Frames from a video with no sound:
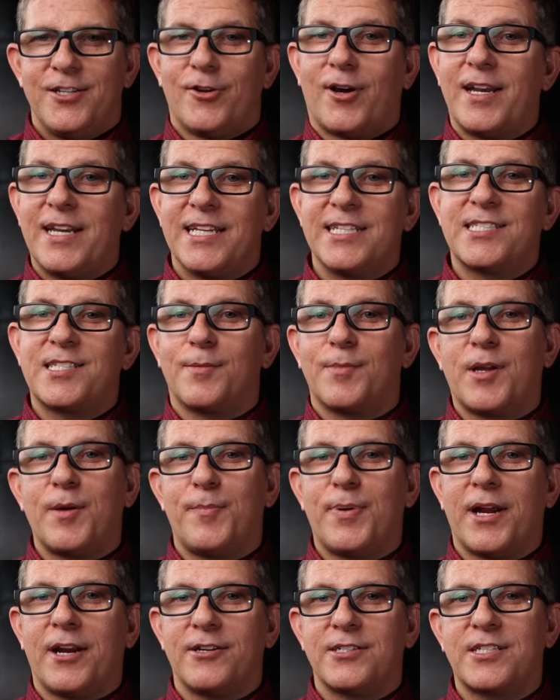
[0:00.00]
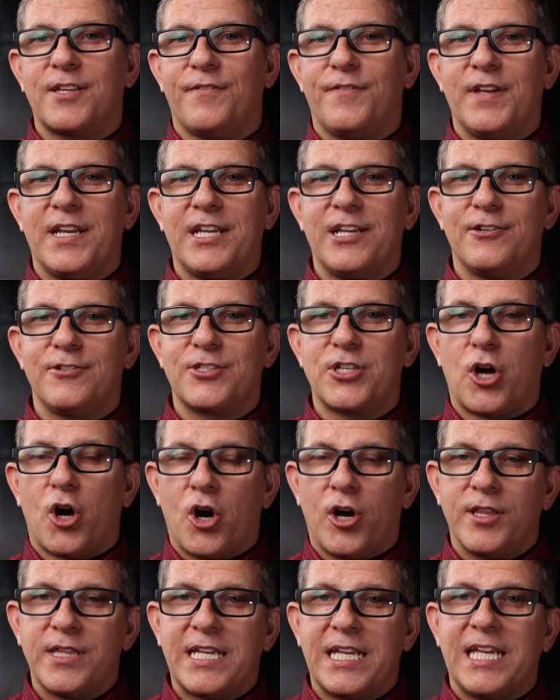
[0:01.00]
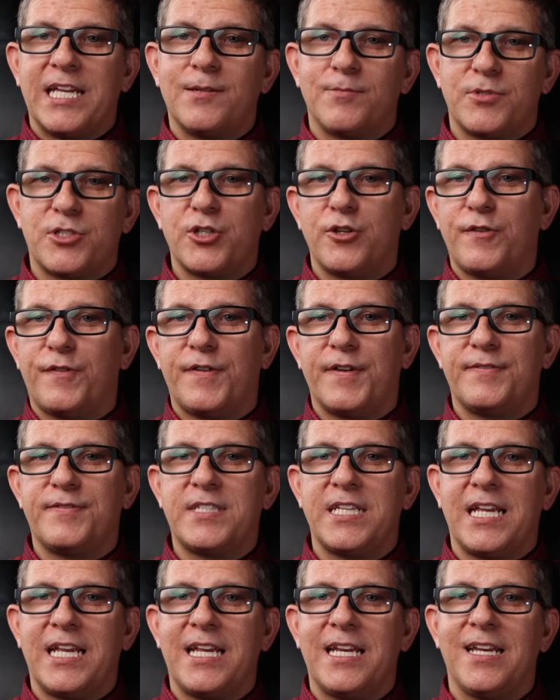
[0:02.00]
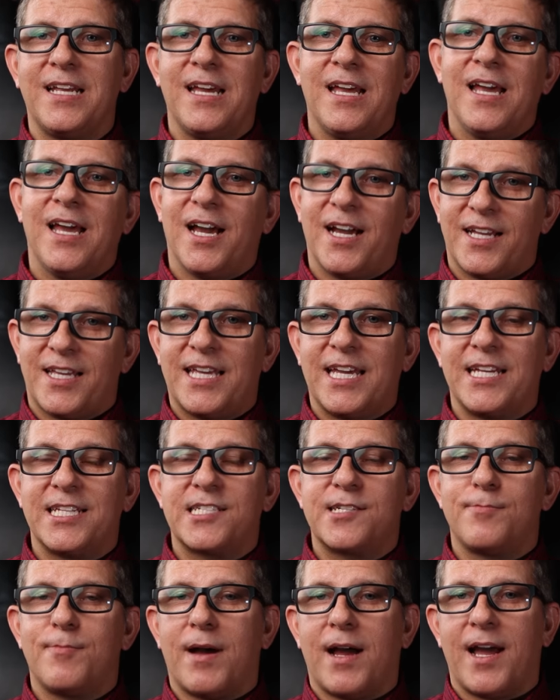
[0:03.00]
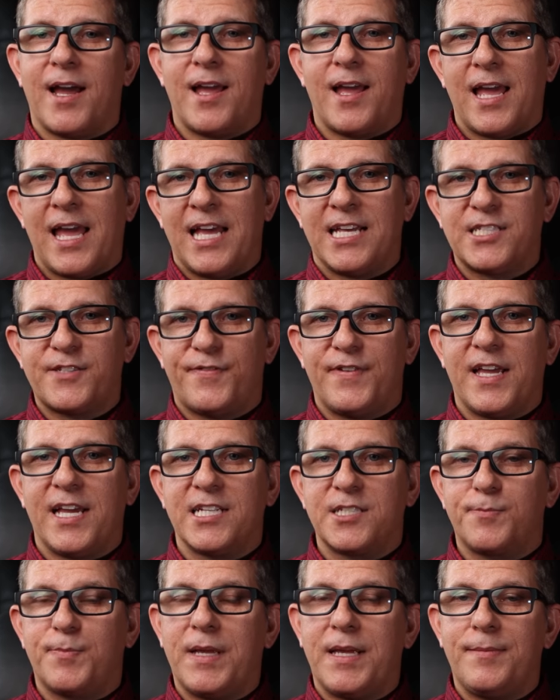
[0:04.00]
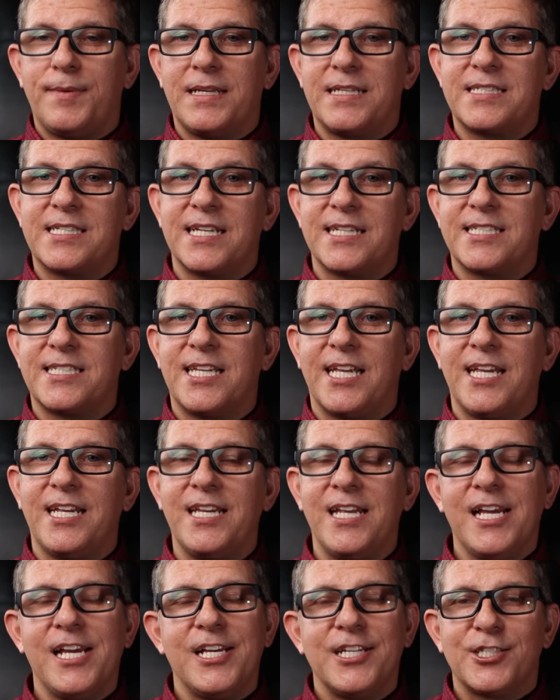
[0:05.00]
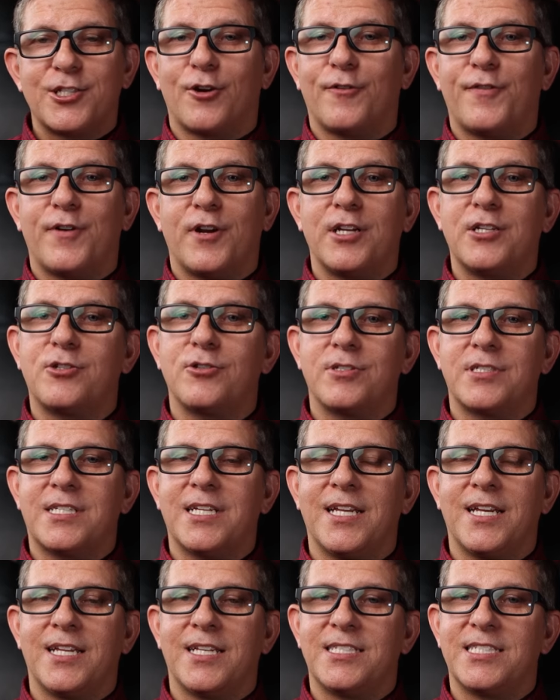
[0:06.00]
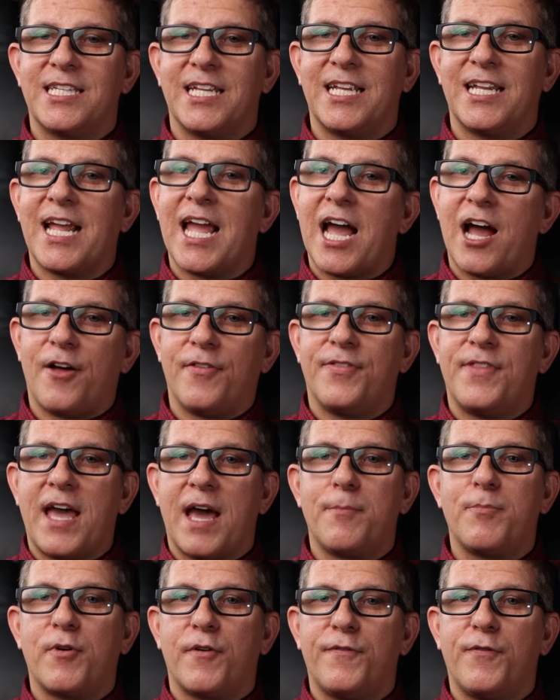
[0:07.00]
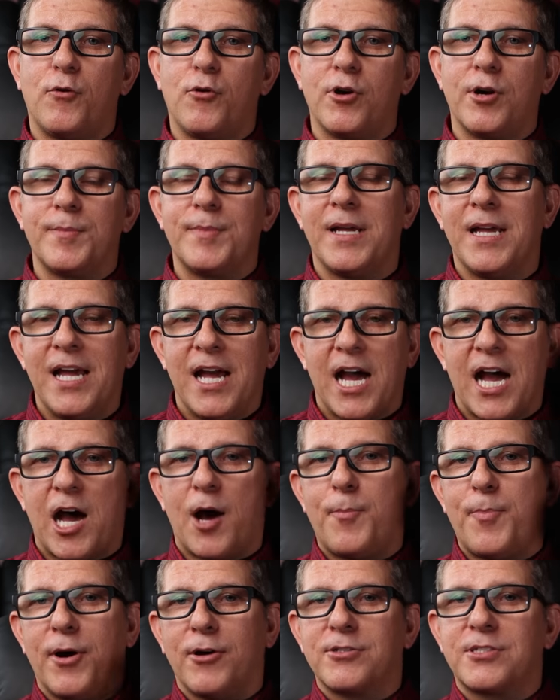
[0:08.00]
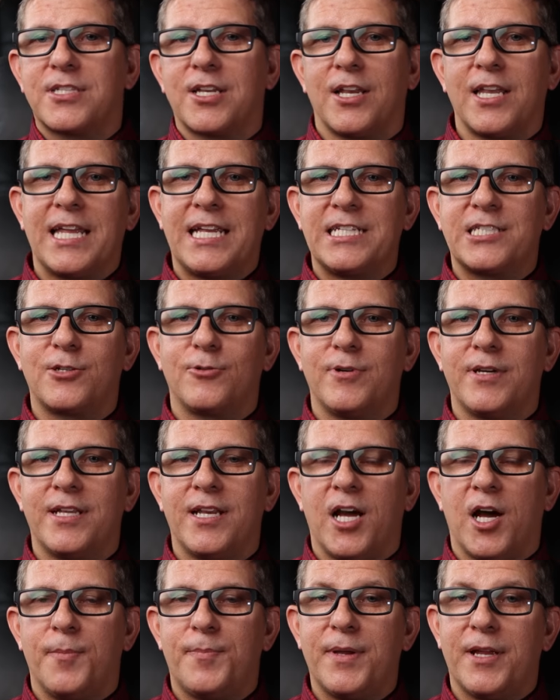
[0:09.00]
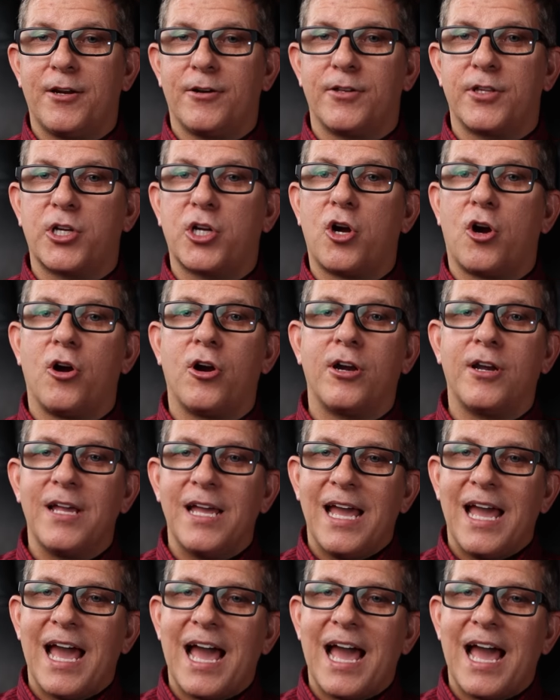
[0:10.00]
Now, I did some comparison videos on the M215 against my SVS PB16. So if you're interested in seeing how that performed, I'll post a link to it up here in the card,